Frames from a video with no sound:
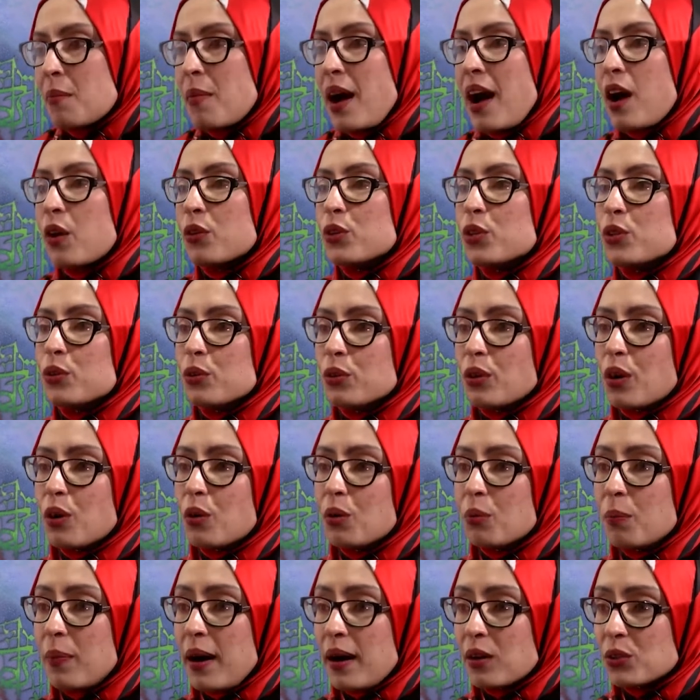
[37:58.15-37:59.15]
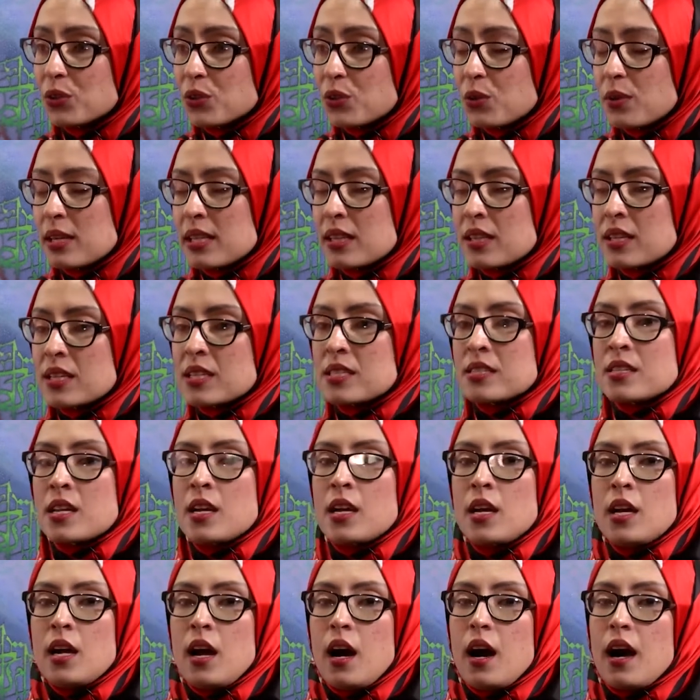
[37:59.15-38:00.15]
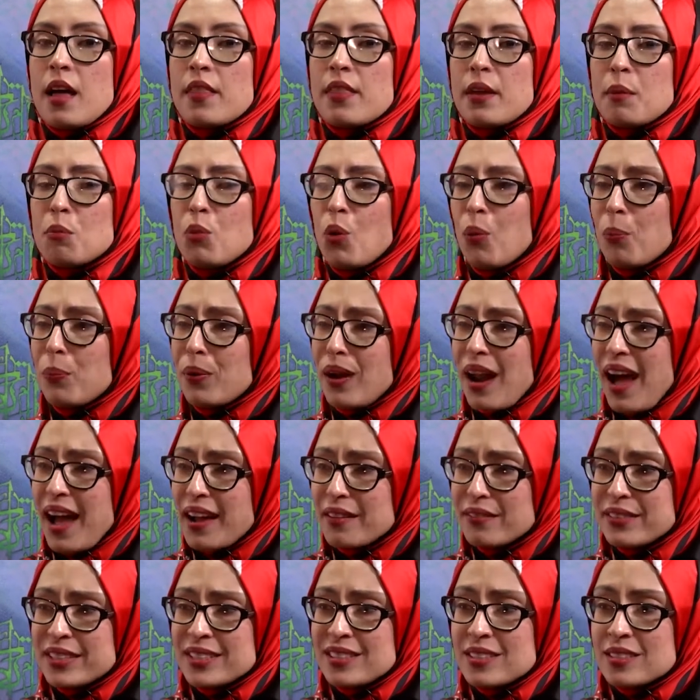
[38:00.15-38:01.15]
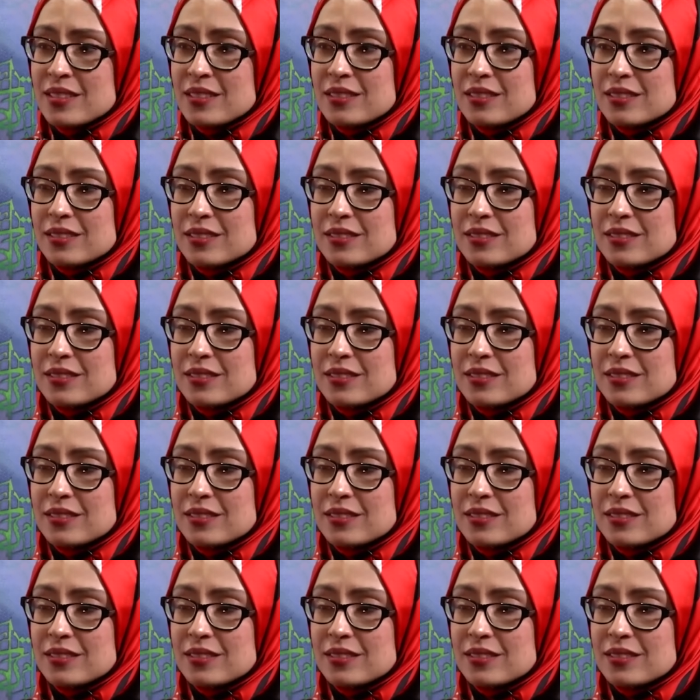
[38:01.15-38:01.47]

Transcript: How do you go about doing this? Are they more private?